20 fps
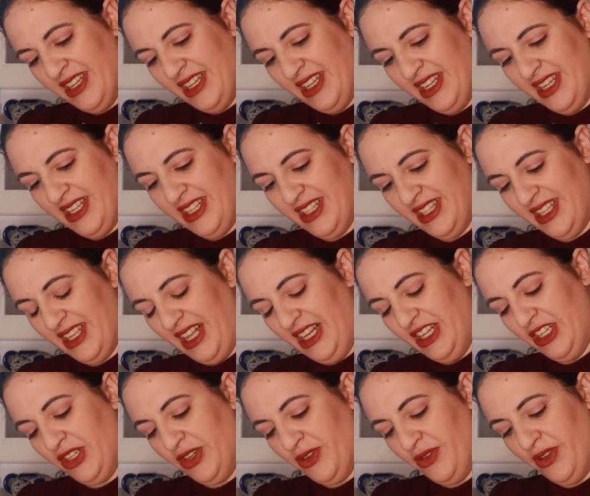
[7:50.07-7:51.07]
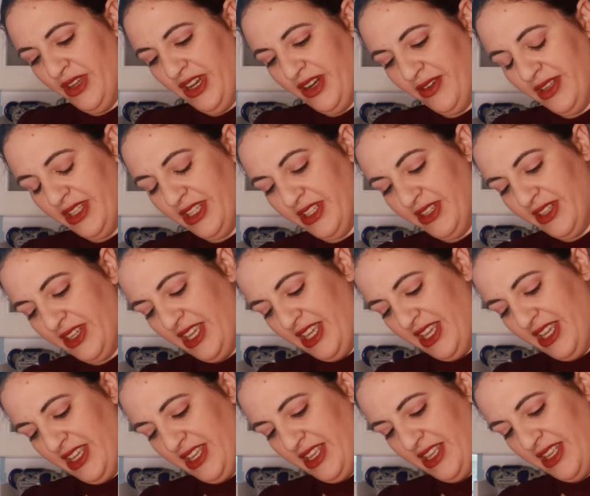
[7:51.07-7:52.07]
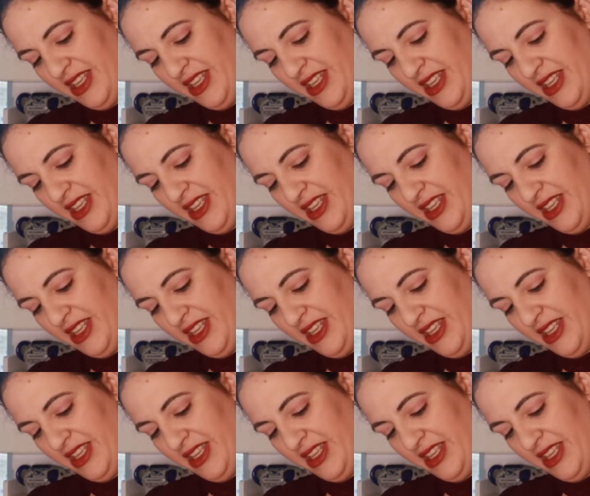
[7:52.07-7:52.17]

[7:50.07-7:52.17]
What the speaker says: And I'll show you how it's looking